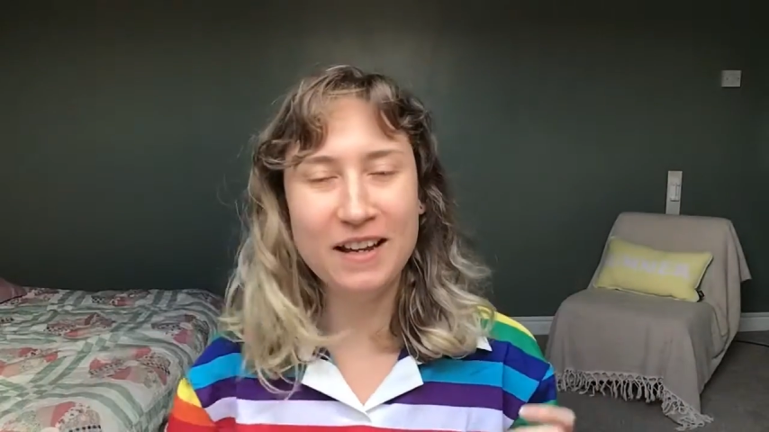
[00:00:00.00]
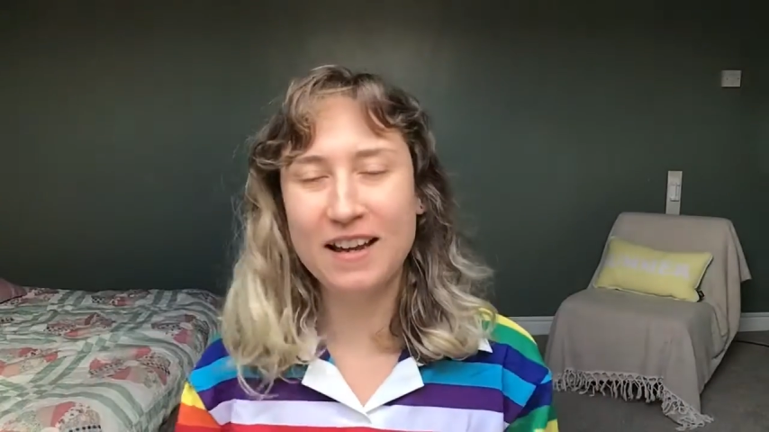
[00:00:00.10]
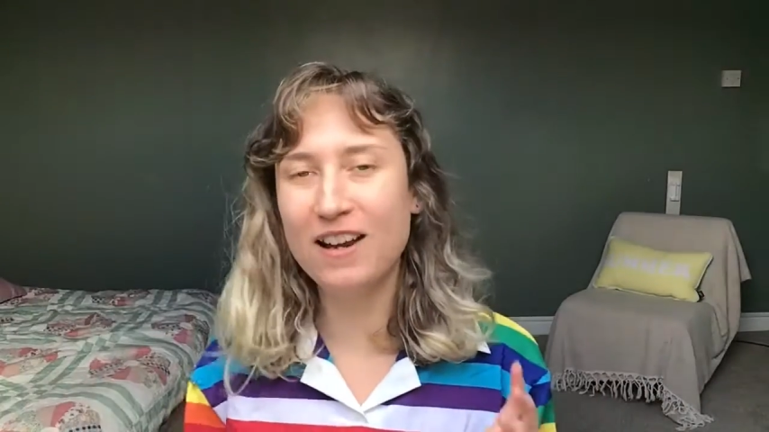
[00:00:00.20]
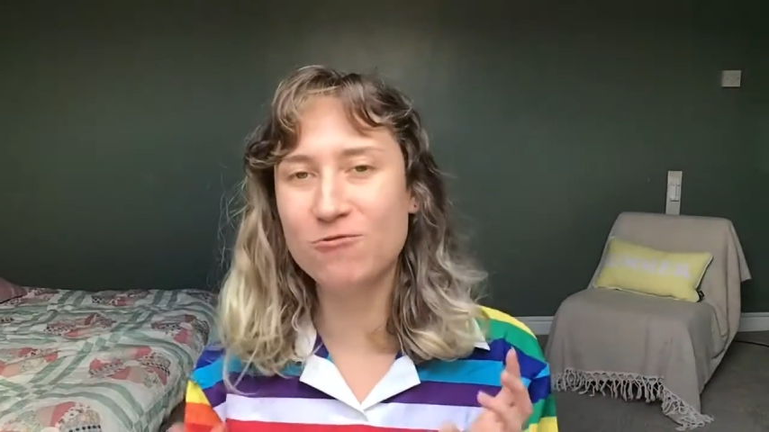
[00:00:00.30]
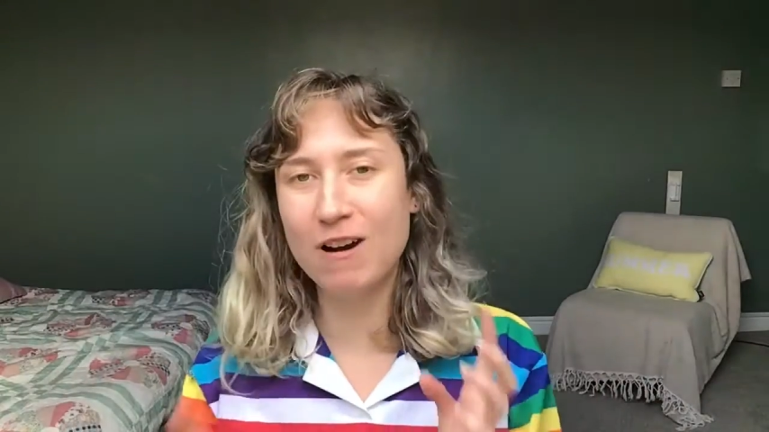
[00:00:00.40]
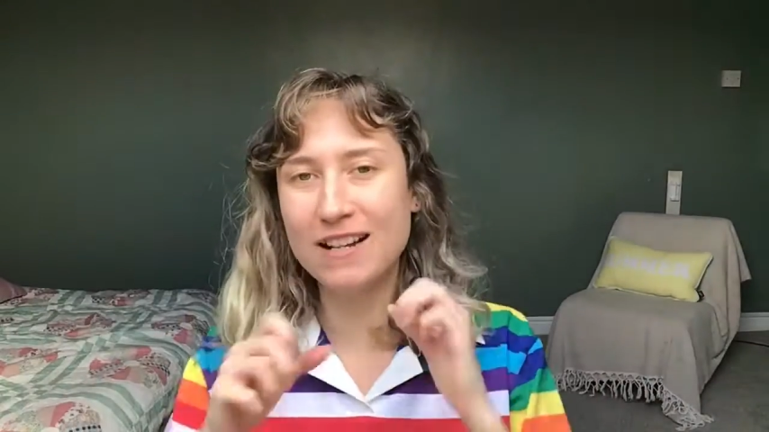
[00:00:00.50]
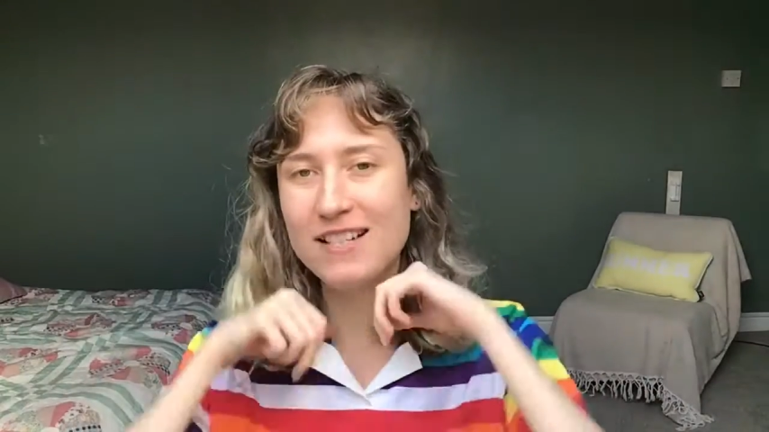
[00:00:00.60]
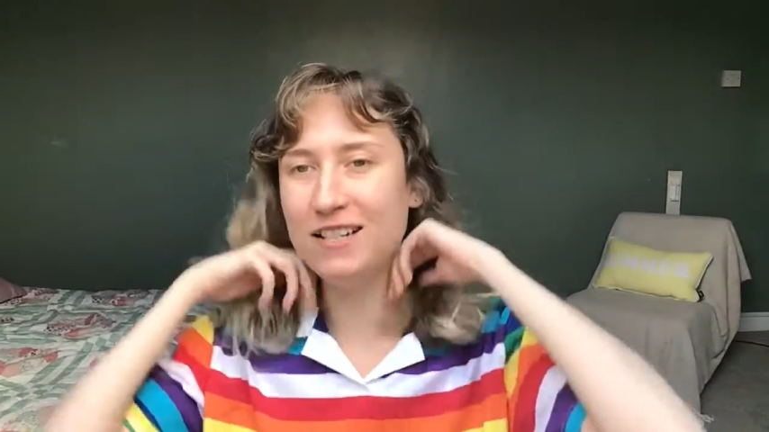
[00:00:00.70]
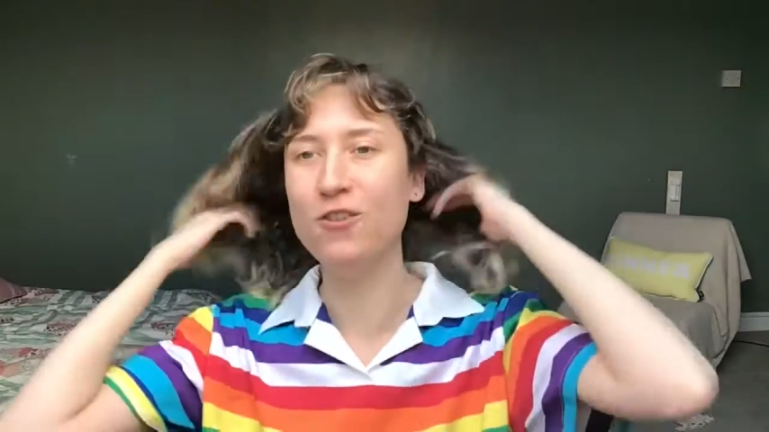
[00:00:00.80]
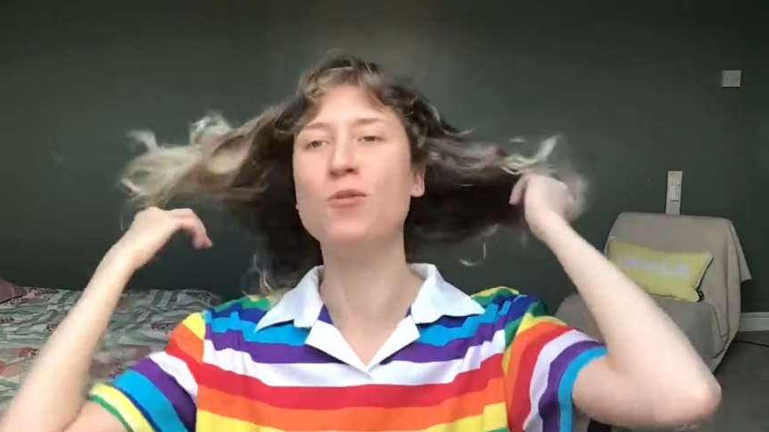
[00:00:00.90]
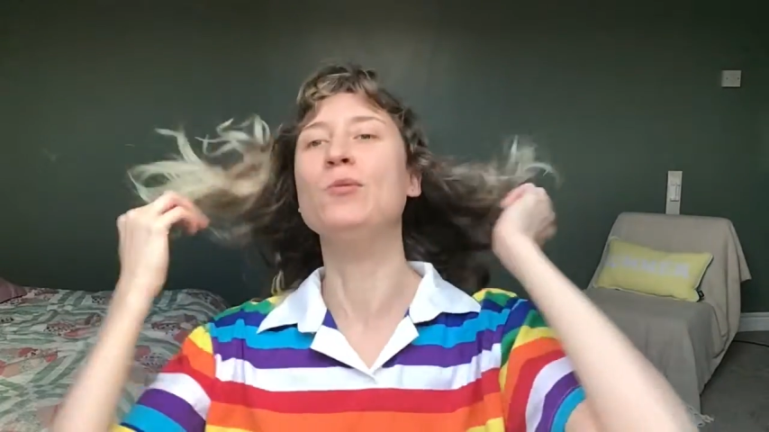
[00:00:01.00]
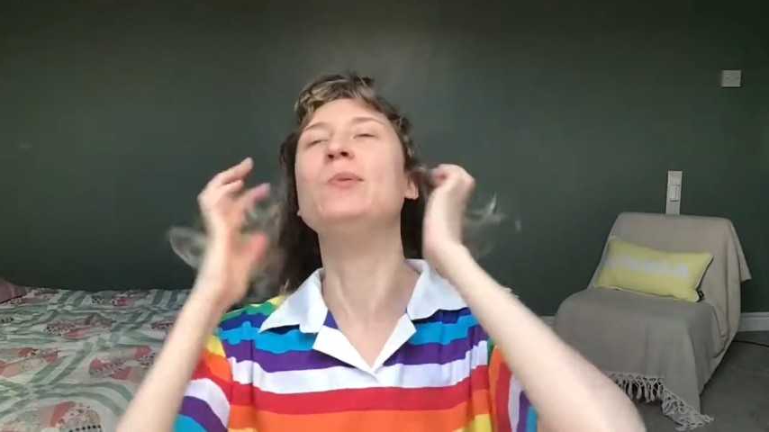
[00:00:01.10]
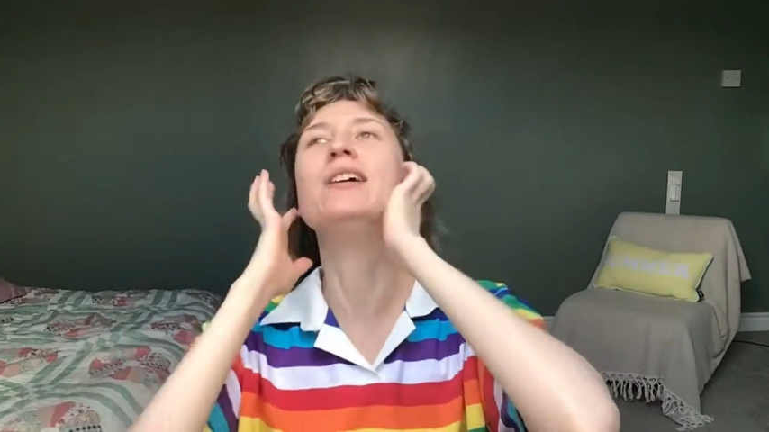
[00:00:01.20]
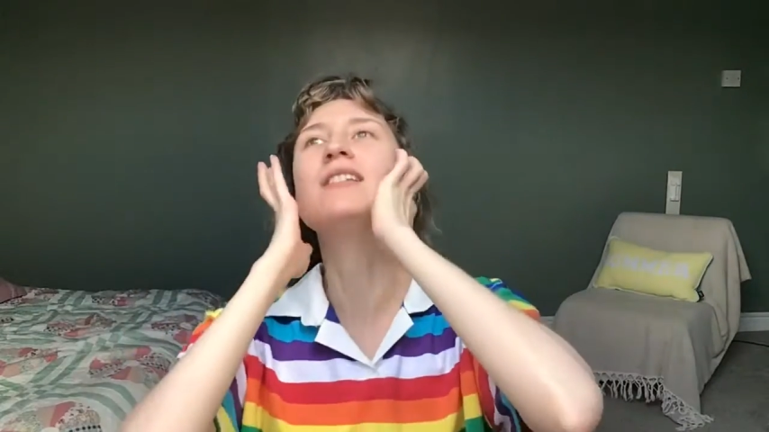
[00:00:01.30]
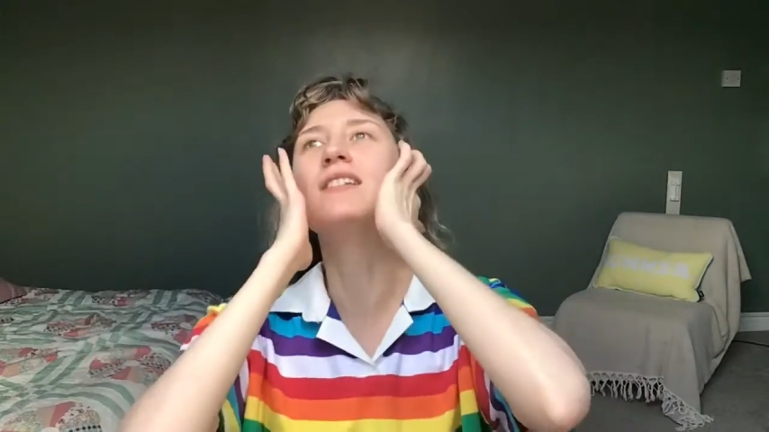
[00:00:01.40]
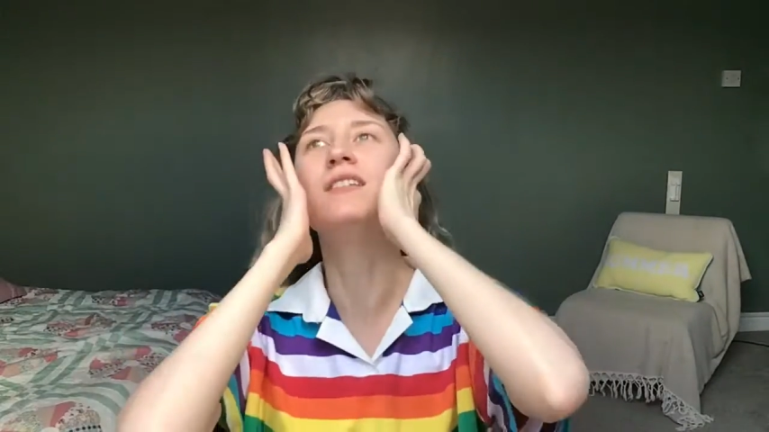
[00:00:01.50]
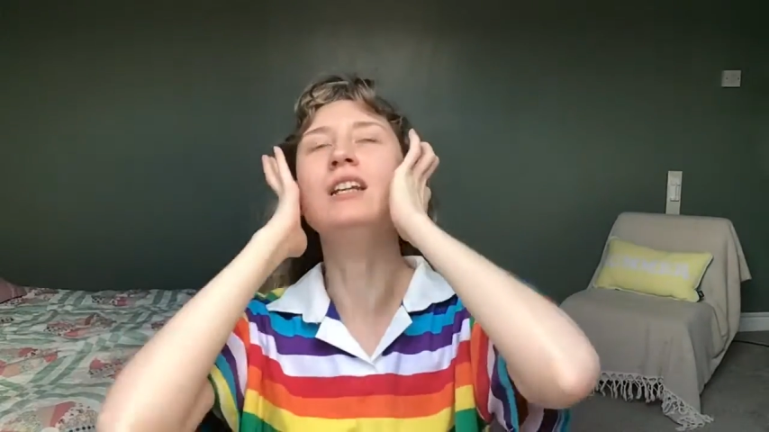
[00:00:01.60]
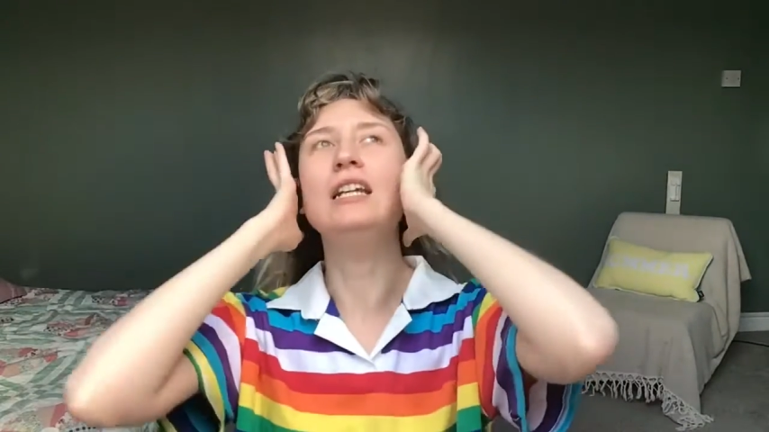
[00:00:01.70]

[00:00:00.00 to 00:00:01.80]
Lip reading: a ratty normal person